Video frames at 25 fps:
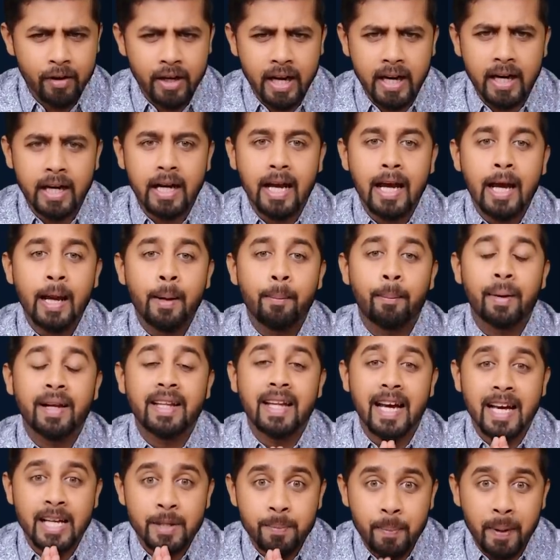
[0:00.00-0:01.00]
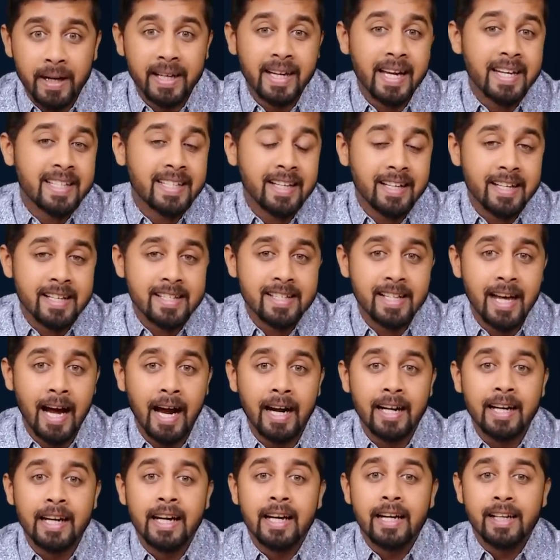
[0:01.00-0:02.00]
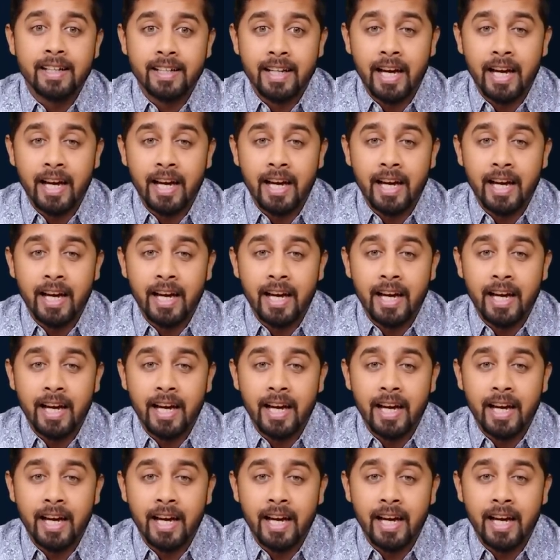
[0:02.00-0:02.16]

dividend, but the expectation is that